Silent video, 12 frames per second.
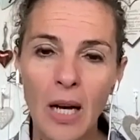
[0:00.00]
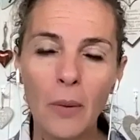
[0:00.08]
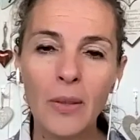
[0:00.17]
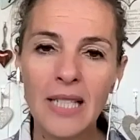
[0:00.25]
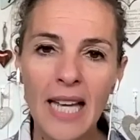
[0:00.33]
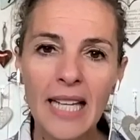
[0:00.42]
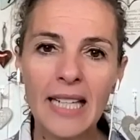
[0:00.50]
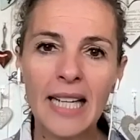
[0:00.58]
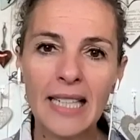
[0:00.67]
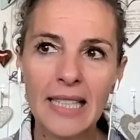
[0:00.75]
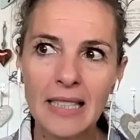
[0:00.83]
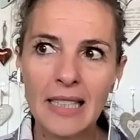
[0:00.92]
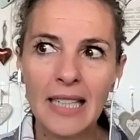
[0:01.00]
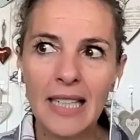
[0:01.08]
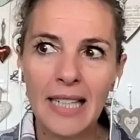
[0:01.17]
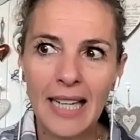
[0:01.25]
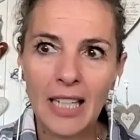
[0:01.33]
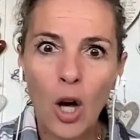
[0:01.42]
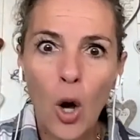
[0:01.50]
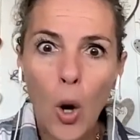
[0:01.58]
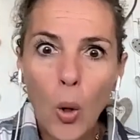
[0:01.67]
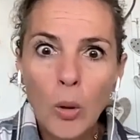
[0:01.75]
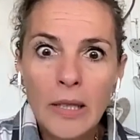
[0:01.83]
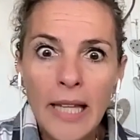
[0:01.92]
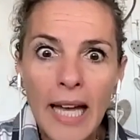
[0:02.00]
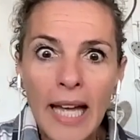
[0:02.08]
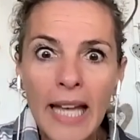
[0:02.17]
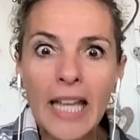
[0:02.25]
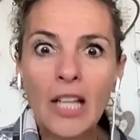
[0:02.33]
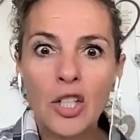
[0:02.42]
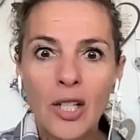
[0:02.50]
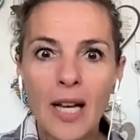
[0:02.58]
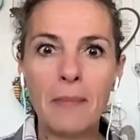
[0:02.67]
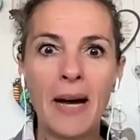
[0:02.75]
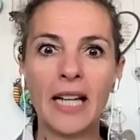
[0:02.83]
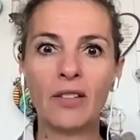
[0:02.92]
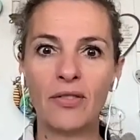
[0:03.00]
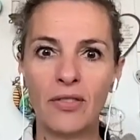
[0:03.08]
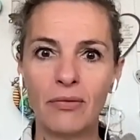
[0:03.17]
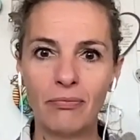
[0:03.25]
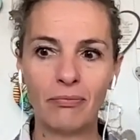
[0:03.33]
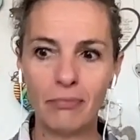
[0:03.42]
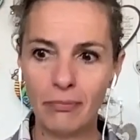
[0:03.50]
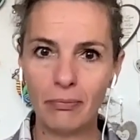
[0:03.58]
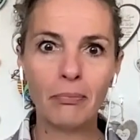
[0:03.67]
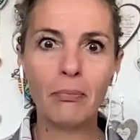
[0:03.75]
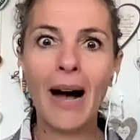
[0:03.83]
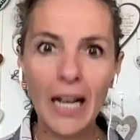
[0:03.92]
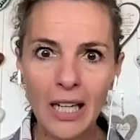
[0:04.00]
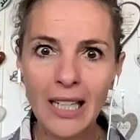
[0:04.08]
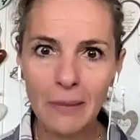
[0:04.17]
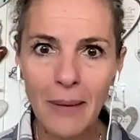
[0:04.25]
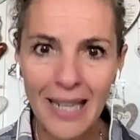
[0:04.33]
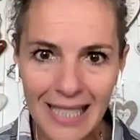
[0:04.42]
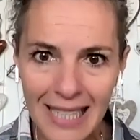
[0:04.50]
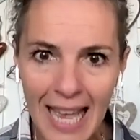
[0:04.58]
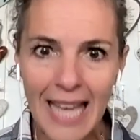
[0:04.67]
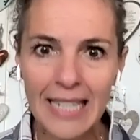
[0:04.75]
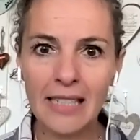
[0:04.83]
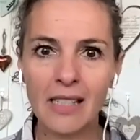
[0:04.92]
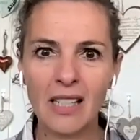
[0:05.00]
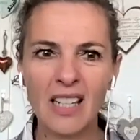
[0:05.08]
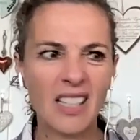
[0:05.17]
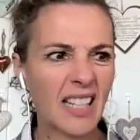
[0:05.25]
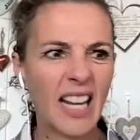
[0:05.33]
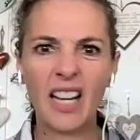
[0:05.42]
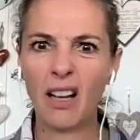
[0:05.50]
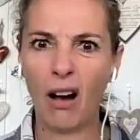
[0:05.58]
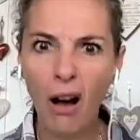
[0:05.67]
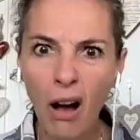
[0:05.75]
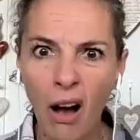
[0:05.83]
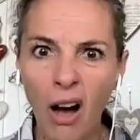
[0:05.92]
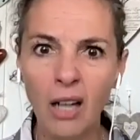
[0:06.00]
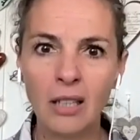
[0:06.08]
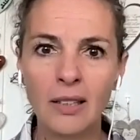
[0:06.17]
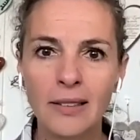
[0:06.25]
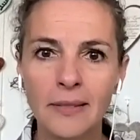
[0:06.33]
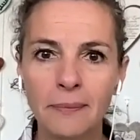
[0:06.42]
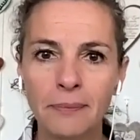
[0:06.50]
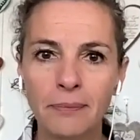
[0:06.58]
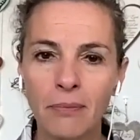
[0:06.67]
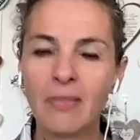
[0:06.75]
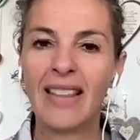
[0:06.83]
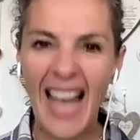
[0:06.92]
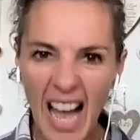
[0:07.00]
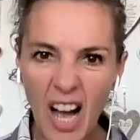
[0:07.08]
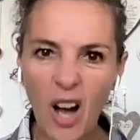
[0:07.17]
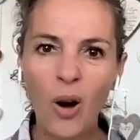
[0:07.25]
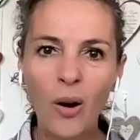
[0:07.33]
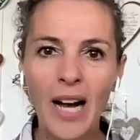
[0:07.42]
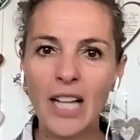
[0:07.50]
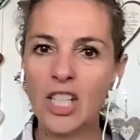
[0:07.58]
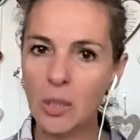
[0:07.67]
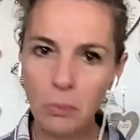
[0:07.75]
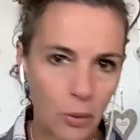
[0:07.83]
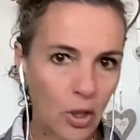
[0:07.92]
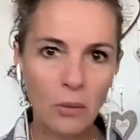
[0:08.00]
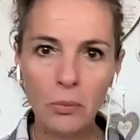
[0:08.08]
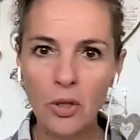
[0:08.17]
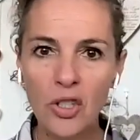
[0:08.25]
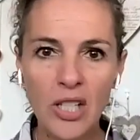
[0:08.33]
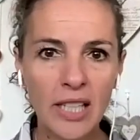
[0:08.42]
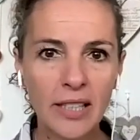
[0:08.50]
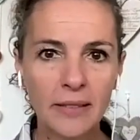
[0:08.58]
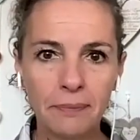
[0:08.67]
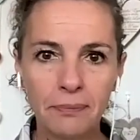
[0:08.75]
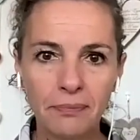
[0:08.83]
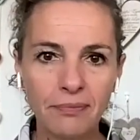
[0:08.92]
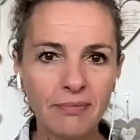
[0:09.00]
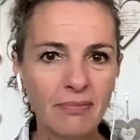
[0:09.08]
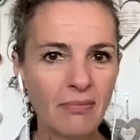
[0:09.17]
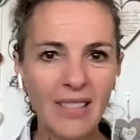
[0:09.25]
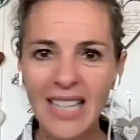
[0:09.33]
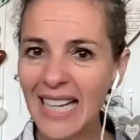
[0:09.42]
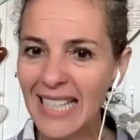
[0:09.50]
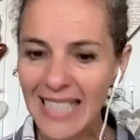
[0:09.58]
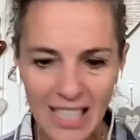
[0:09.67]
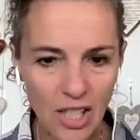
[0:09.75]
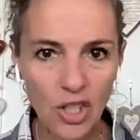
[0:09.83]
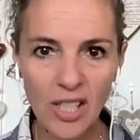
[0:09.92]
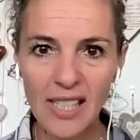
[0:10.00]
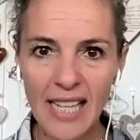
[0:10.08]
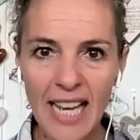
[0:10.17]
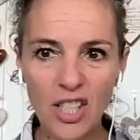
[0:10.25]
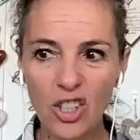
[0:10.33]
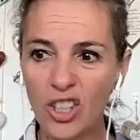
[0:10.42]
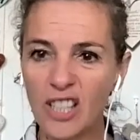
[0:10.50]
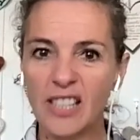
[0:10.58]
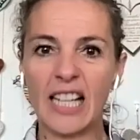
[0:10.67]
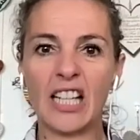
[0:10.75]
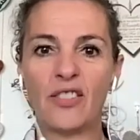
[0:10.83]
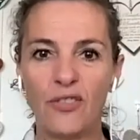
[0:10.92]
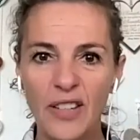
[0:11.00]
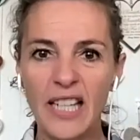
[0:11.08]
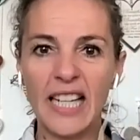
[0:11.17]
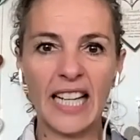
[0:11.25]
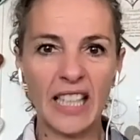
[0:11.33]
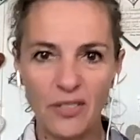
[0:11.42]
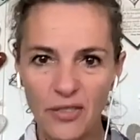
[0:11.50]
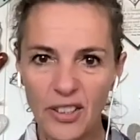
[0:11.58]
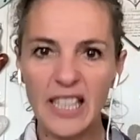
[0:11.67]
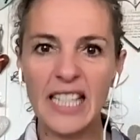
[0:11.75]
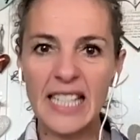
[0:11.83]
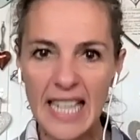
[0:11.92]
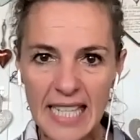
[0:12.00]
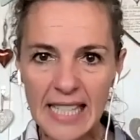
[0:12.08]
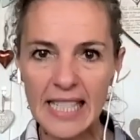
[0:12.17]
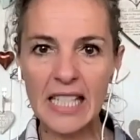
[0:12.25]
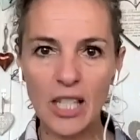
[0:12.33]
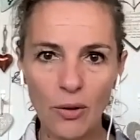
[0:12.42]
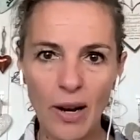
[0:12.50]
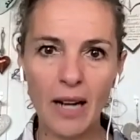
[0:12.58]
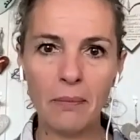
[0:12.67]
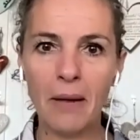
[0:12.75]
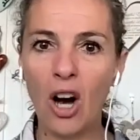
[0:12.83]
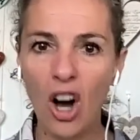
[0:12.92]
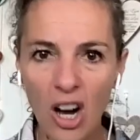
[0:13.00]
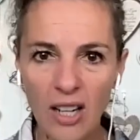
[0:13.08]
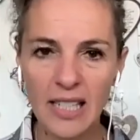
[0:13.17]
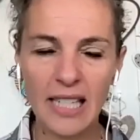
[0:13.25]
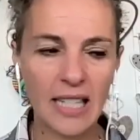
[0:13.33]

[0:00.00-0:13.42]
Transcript: I would take like a whole day to come out of my sadness. And I was like, oh, now I just put on music and I listen to a sad song because I can feel it. I can feel the intensity around my heart.